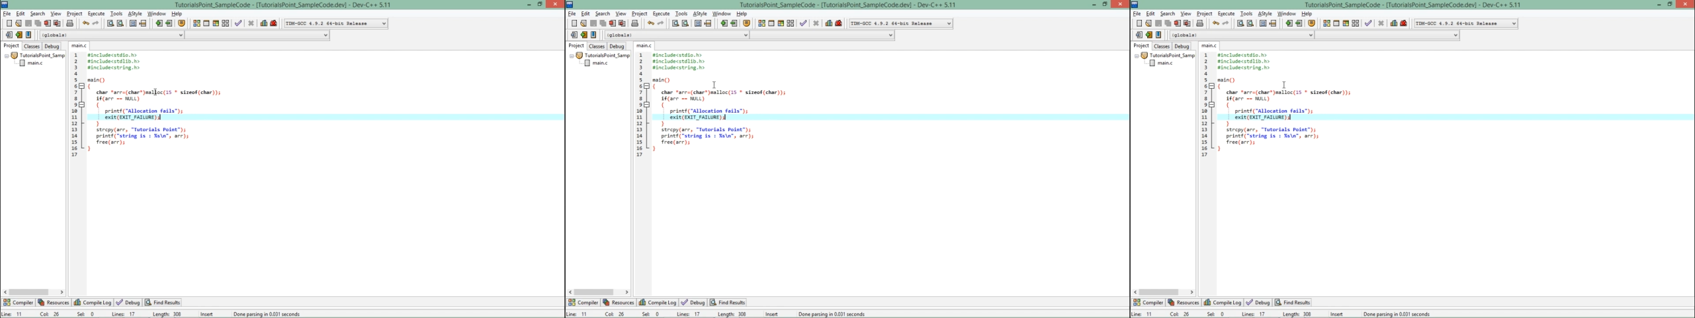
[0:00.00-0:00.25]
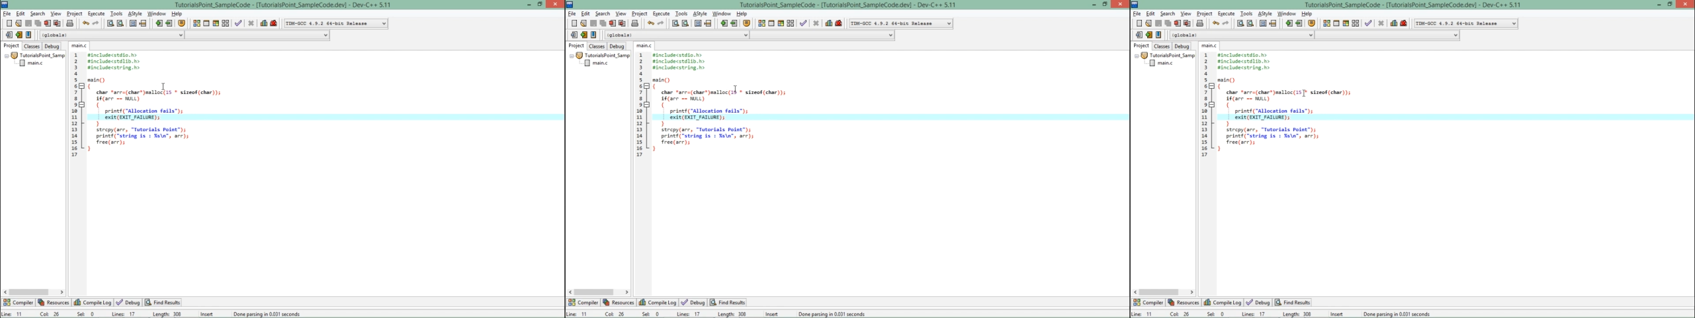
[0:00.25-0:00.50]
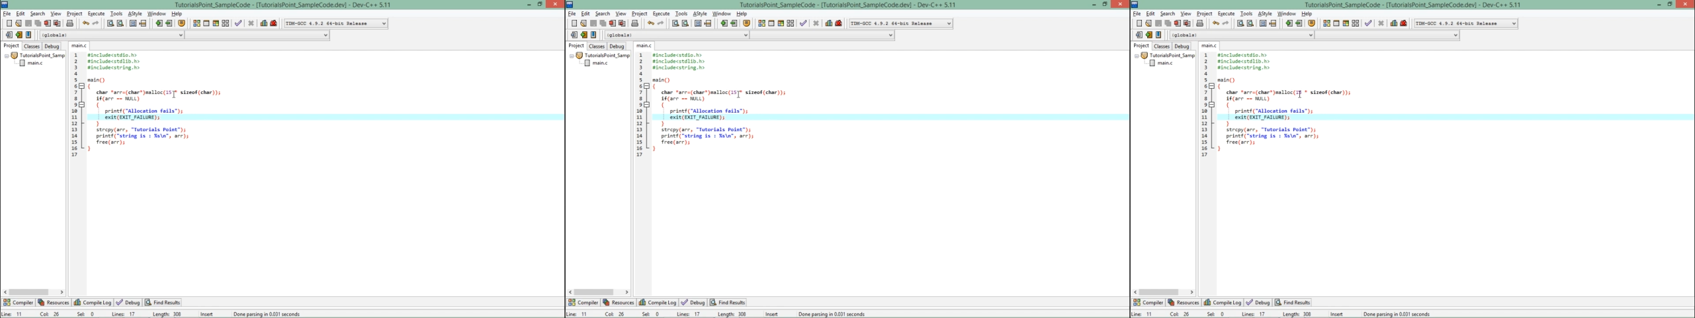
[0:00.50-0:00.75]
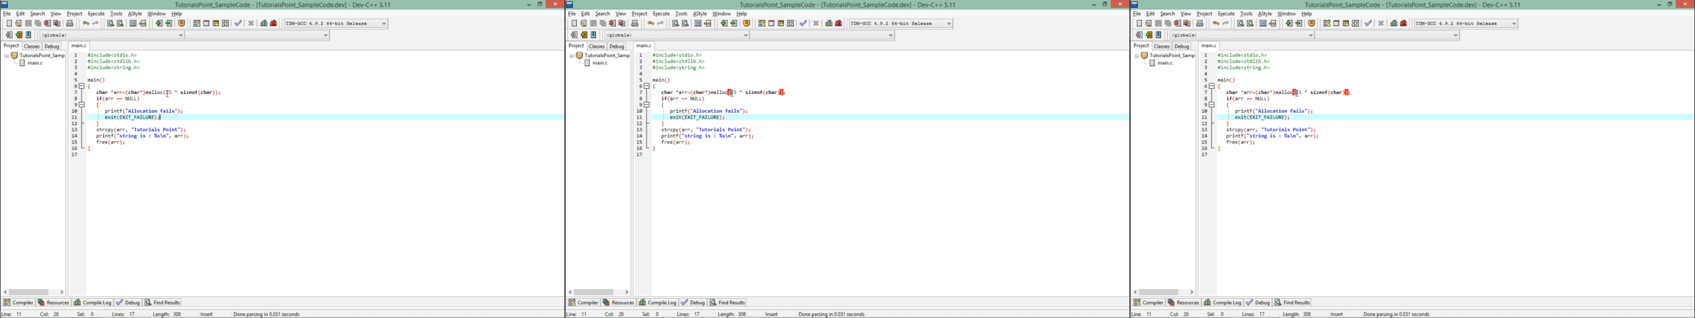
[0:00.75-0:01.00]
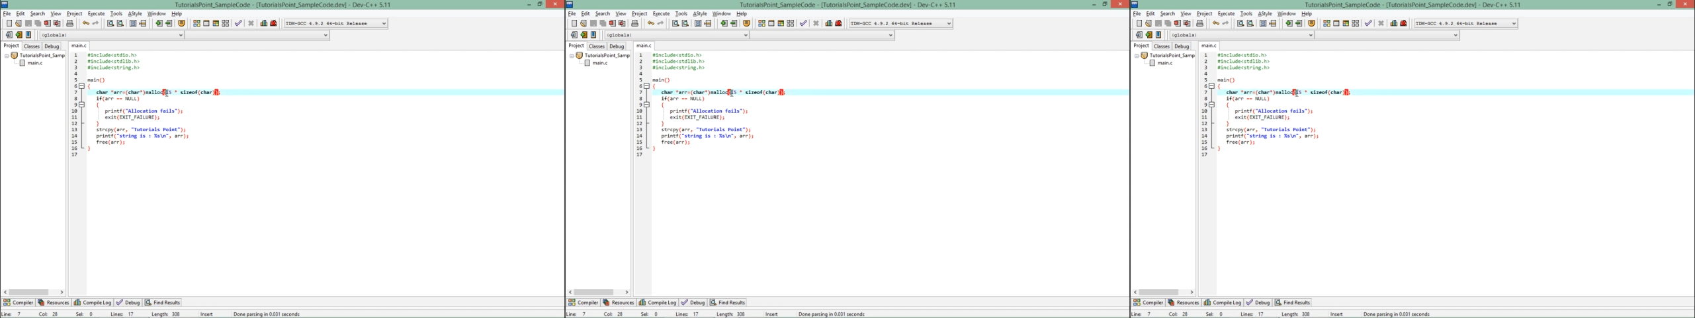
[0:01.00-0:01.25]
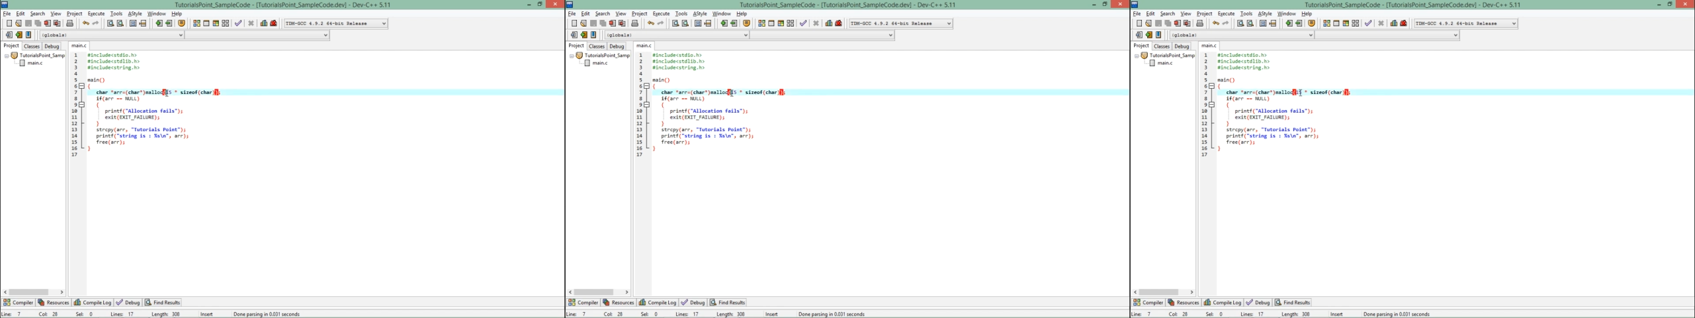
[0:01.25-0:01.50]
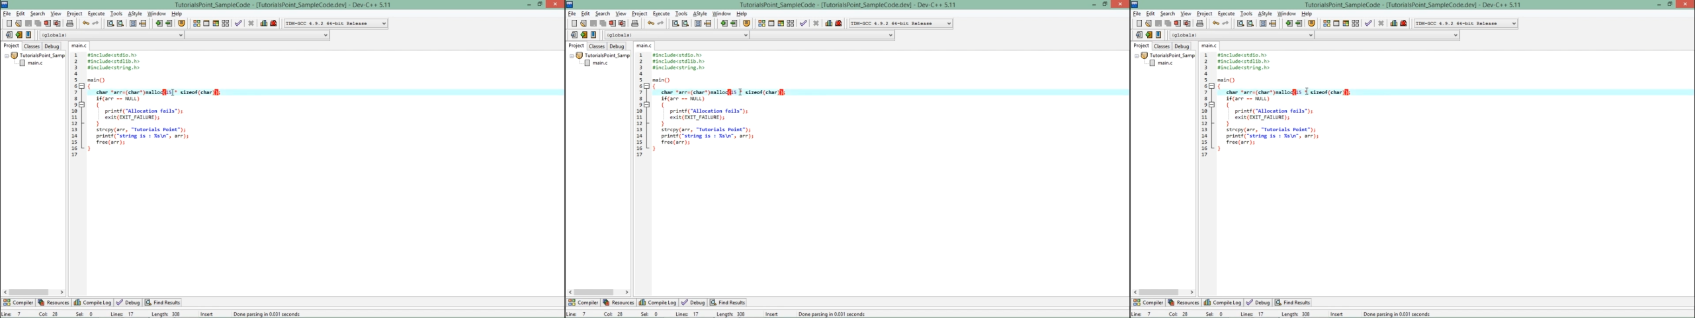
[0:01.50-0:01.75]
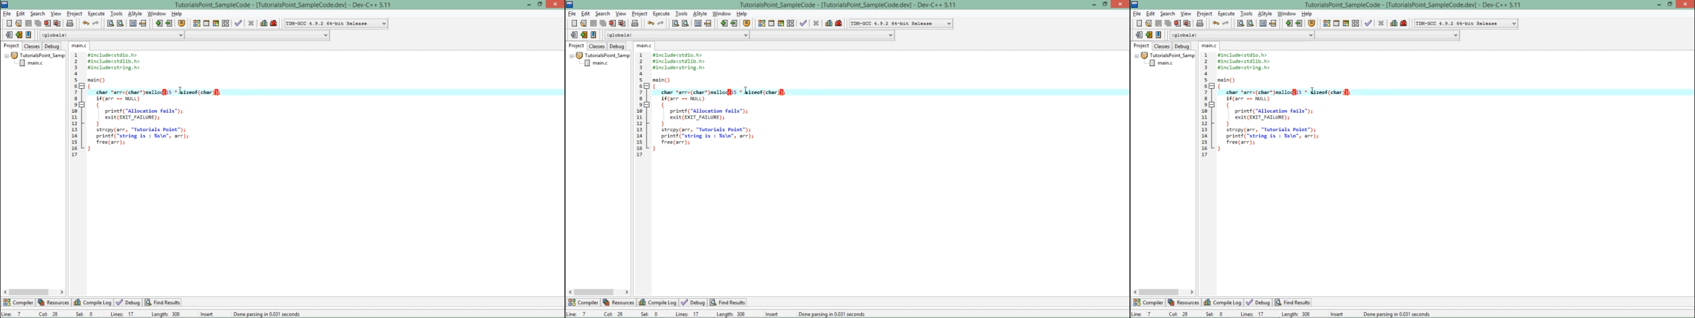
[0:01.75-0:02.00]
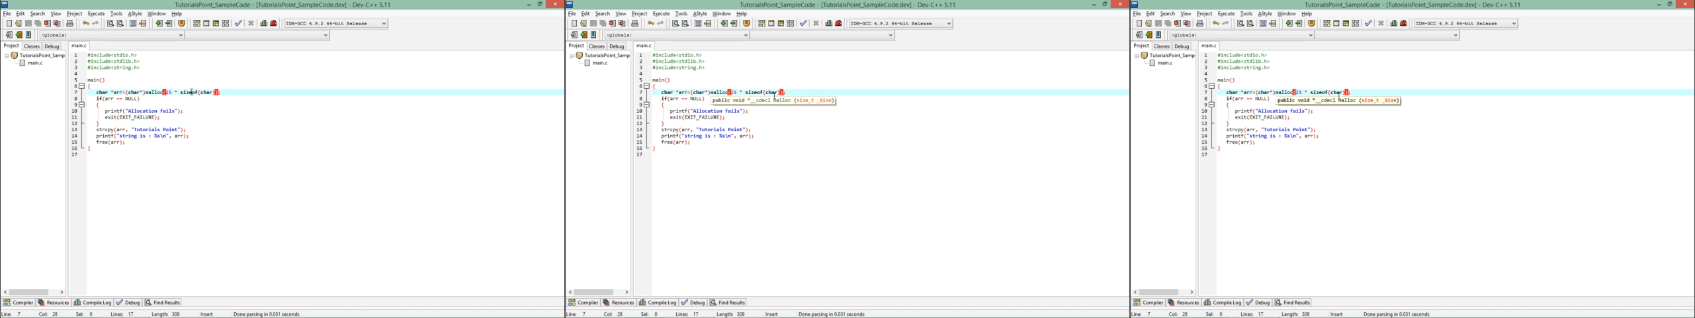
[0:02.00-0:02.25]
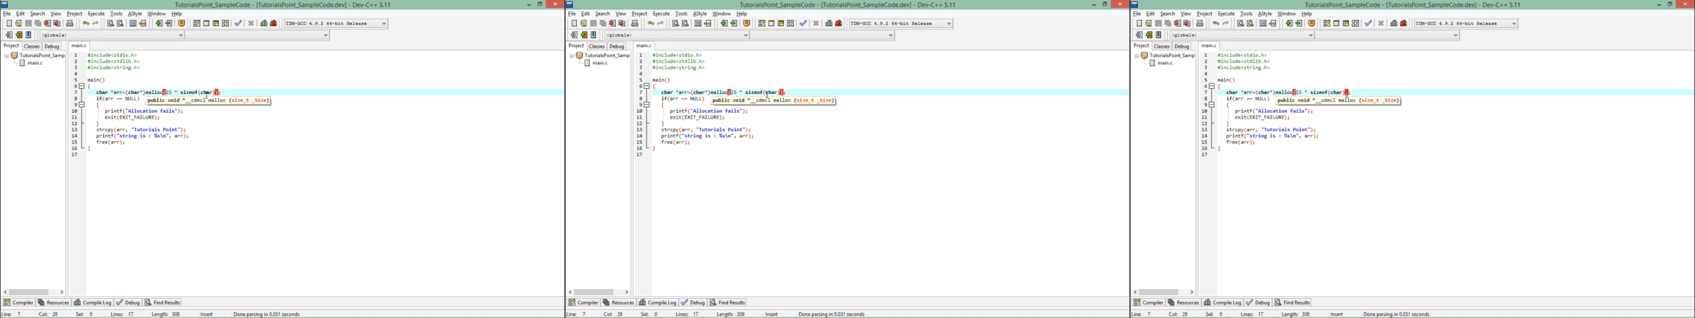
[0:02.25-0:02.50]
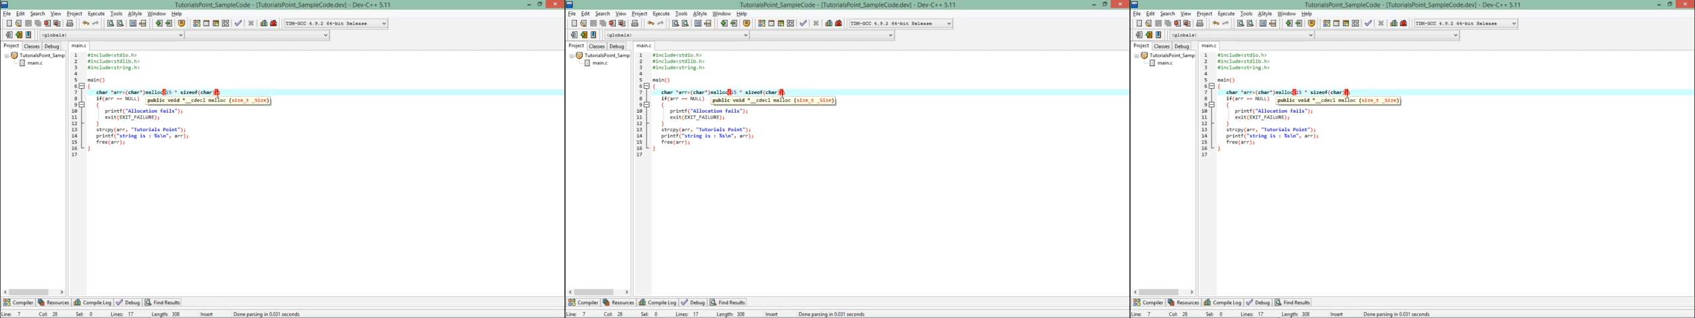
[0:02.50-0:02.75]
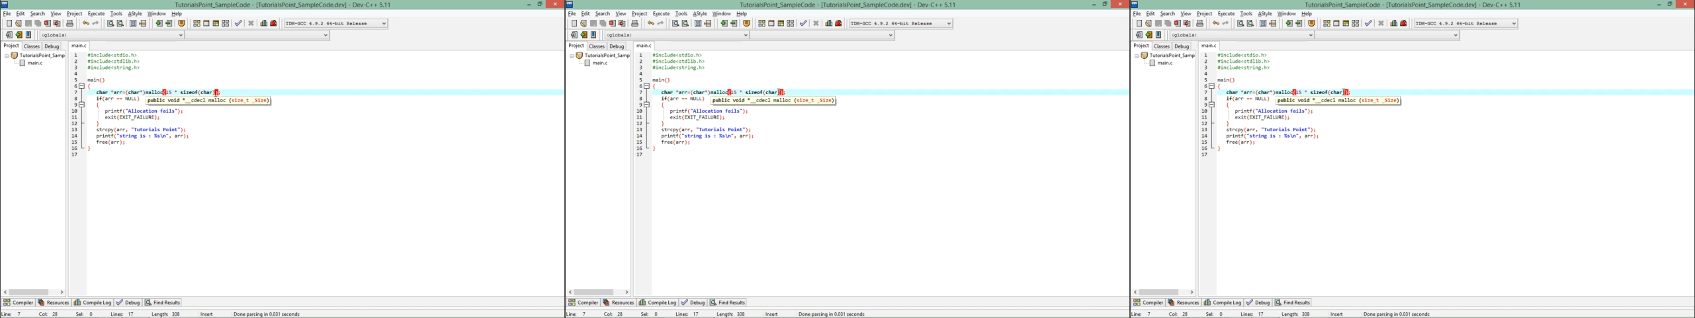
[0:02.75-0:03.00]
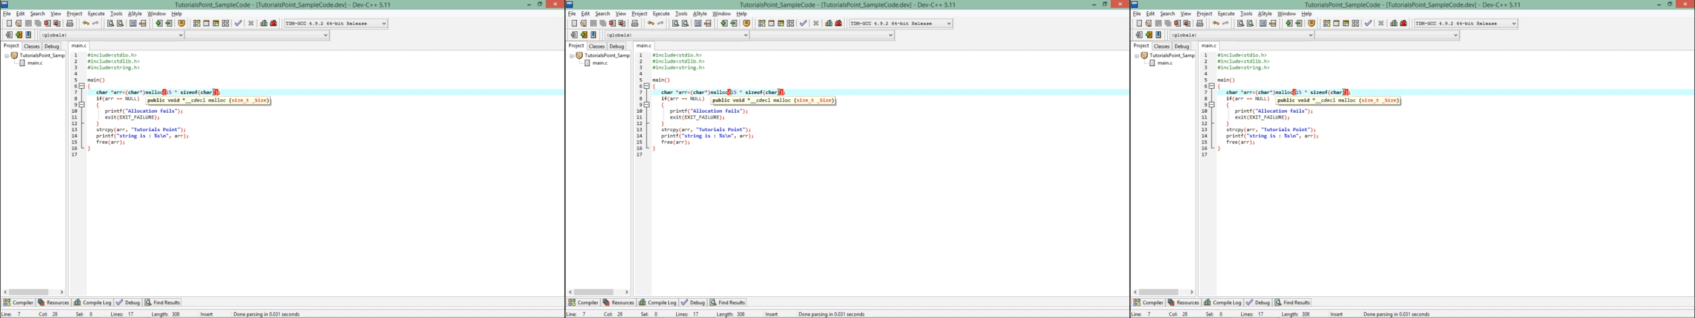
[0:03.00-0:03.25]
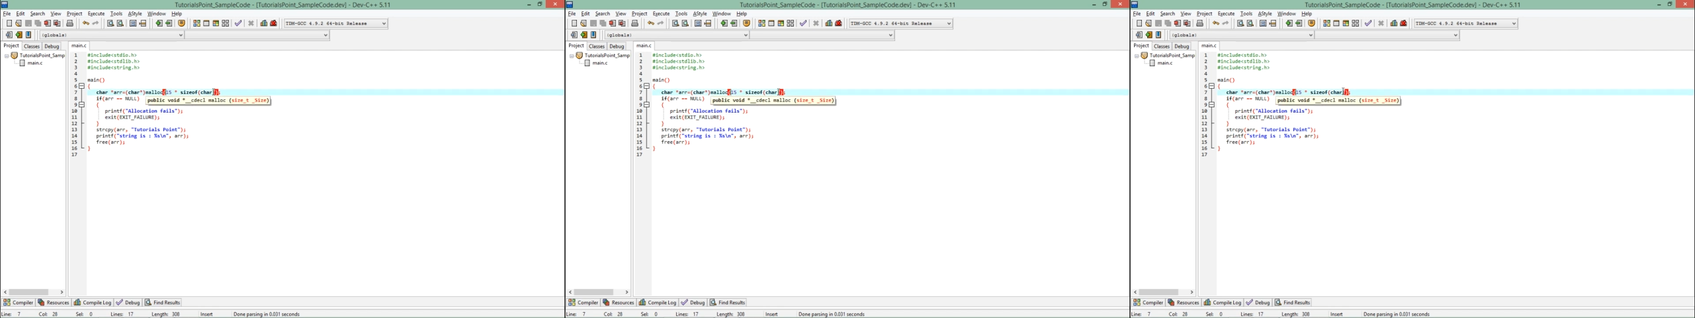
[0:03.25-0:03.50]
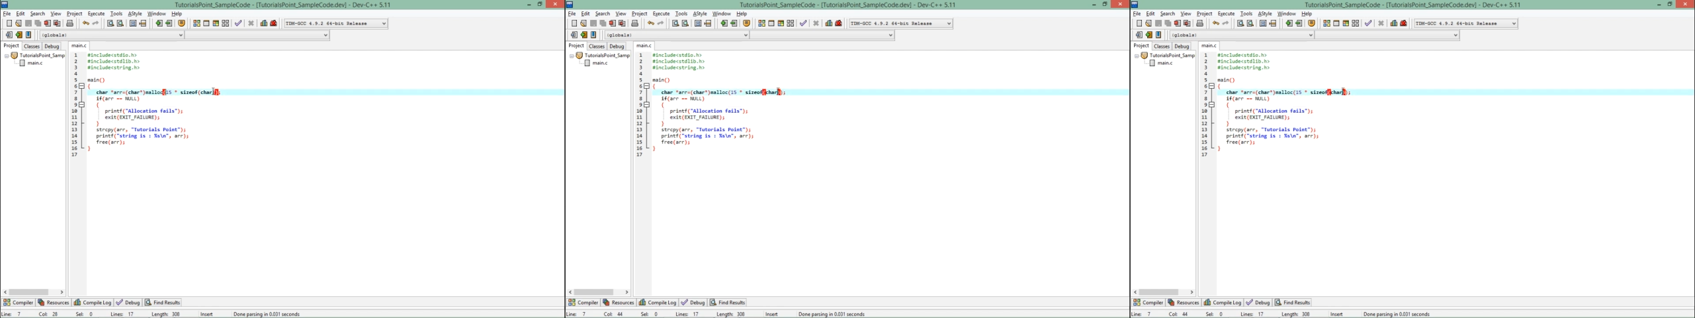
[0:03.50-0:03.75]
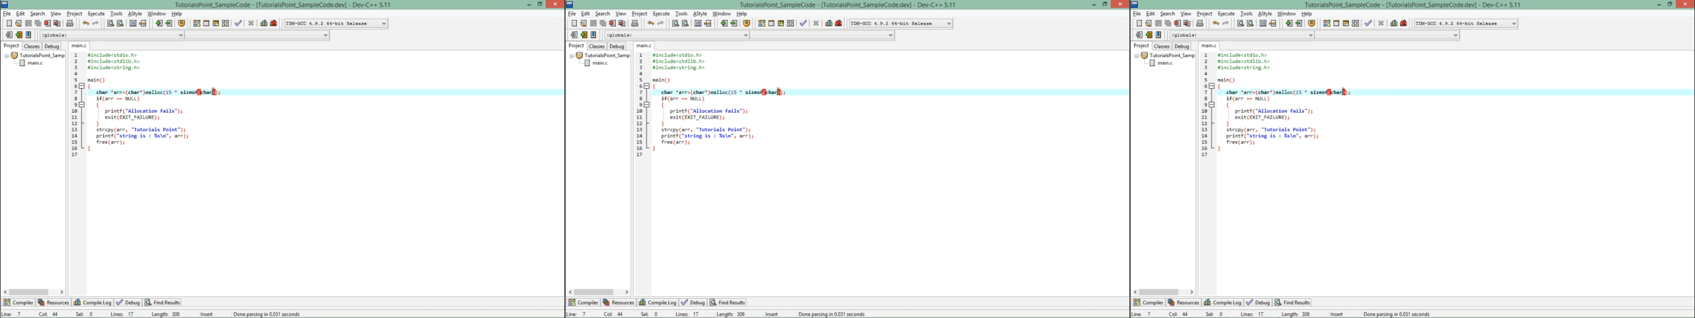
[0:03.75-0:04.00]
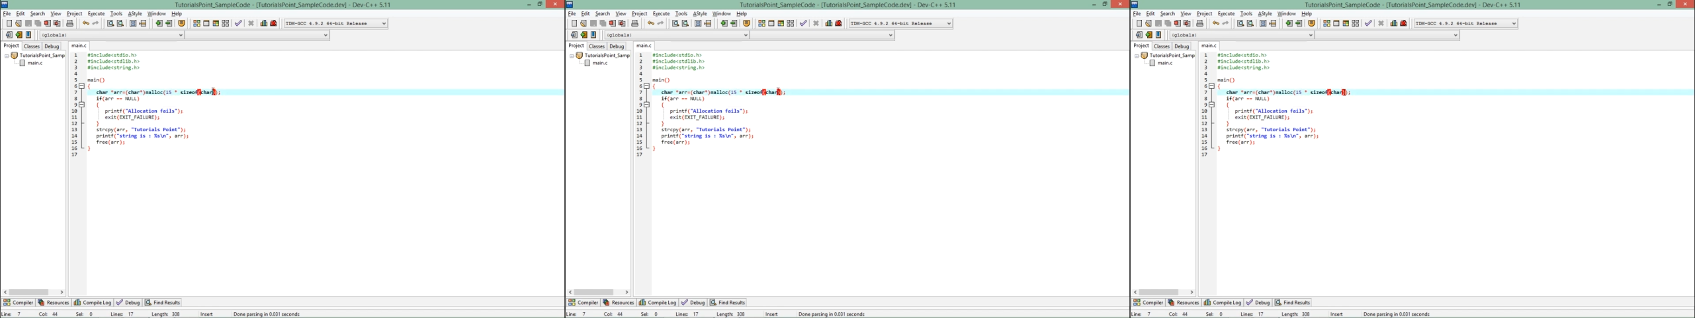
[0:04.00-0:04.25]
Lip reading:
Nobody's mouth can be seen.